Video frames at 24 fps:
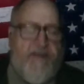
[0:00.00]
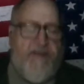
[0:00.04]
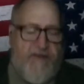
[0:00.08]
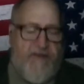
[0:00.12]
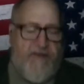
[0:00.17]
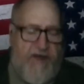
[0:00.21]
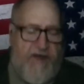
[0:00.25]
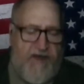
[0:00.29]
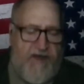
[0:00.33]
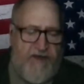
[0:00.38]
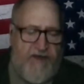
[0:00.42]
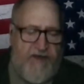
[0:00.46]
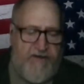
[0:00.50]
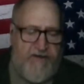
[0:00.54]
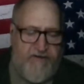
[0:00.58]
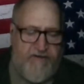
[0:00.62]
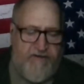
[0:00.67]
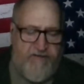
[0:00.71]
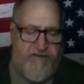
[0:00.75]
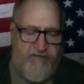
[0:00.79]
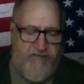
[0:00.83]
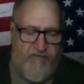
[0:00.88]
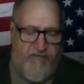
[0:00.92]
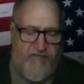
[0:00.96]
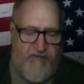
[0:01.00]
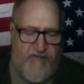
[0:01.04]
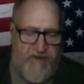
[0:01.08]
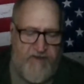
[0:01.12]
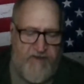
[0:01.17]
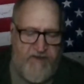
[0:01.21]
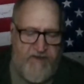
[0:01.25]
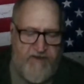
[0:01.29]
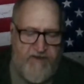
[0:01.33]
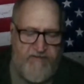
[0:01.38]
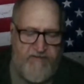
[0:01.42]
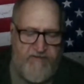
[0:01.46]
And the
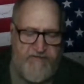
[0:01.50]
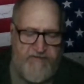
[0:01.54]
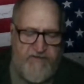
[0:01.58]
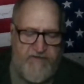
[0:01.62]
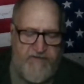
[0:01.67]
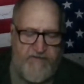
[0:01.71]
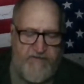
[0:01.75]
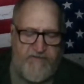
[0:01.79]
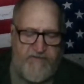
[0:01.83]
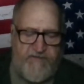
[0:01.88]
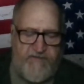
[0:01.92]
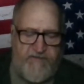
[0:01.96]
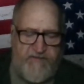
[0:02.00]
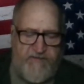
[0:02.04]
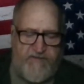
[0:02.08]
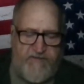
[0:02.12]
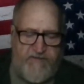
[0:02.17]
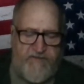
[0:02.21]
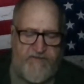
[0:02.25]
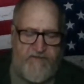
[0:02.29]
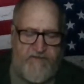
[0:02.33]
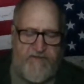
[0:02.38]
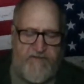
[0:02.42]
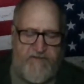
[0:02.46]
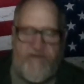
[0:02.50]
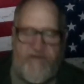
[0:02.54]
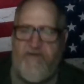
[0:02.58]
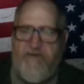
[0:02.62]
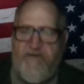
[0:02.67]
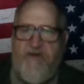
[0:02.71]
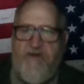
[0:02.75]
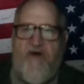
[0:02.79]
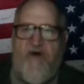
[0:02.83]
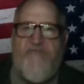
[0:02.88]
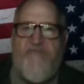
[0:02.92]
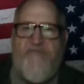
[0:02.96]
thing is
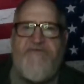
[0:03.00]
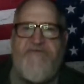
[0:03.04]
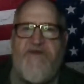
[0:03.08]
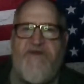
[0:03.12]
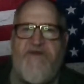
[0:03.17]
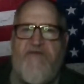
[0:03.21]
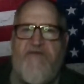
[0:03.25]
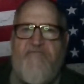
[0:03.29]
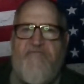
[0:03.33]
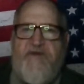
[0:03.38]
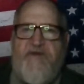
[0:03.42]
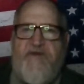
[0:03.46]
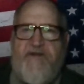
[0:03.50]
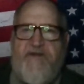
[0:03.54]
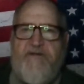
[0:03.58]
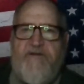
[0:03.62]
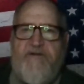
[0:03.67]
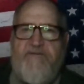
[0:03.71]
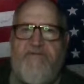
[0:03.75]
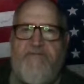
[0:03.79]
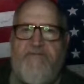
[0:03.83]
y'all seen the video.